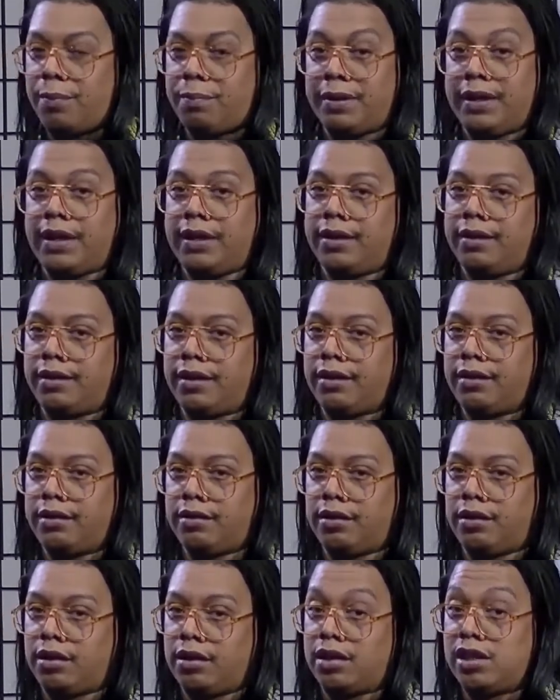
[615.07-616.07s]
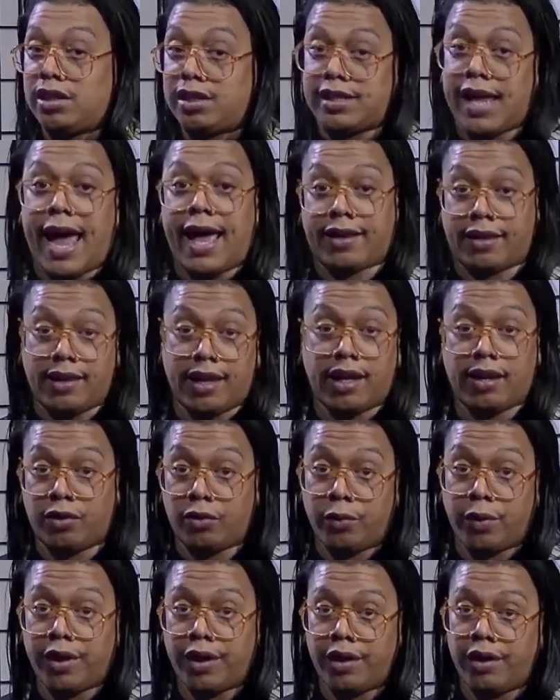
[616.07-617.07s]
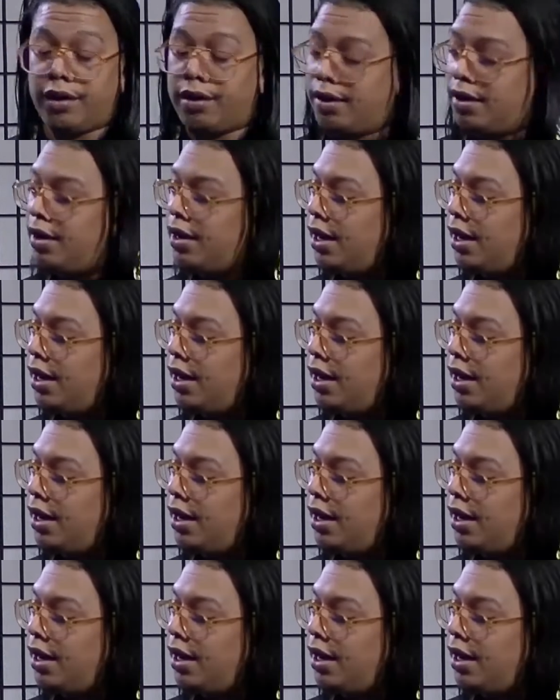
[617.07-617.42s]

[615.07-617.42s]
being this is athletic wear